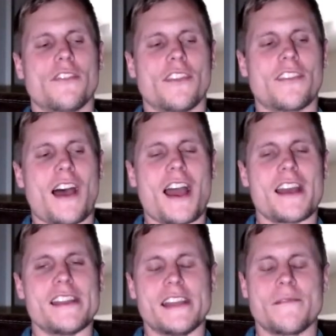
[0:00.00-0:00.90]
of
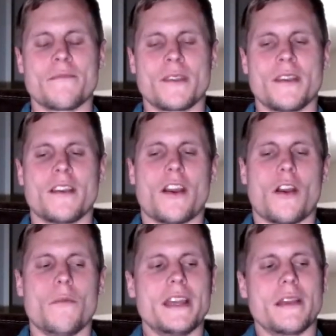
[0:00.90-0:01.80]
society
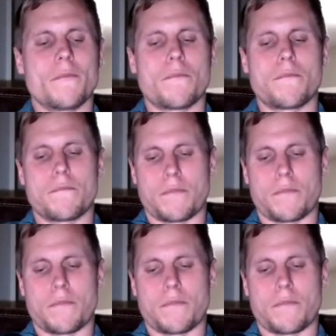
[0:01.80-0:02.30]
are being